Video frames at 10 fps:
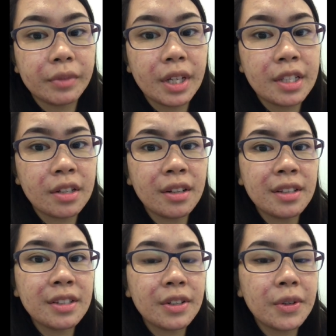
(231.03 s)
it's
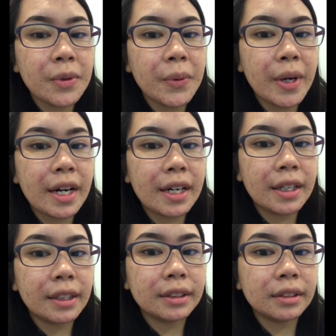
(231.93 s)
also
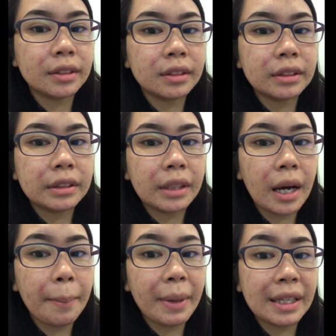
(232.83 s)
a
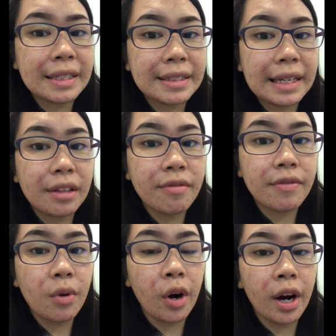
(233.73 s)
medicine
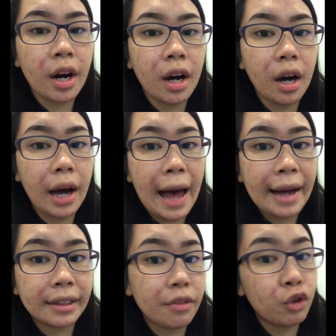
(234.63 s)
for
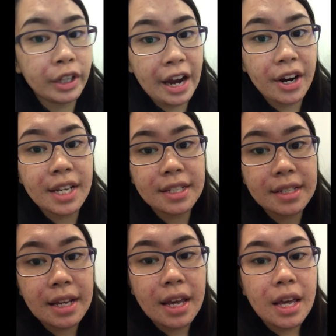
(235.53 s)
acne
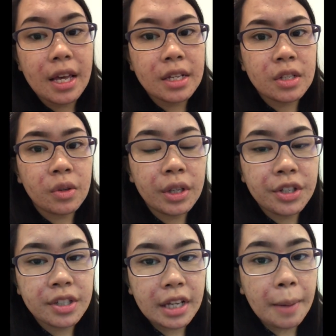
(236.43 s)
vulgaris. So I'll
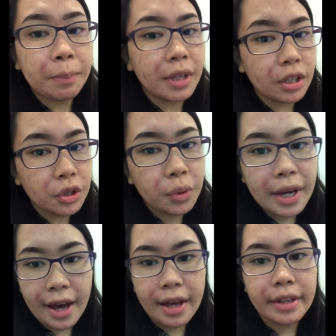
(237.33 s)
just update you
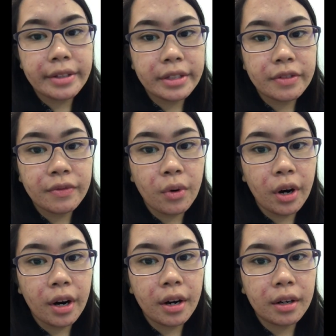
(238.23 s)
guys
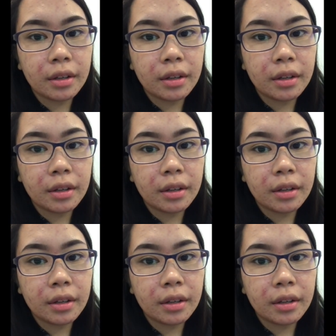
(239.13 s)
for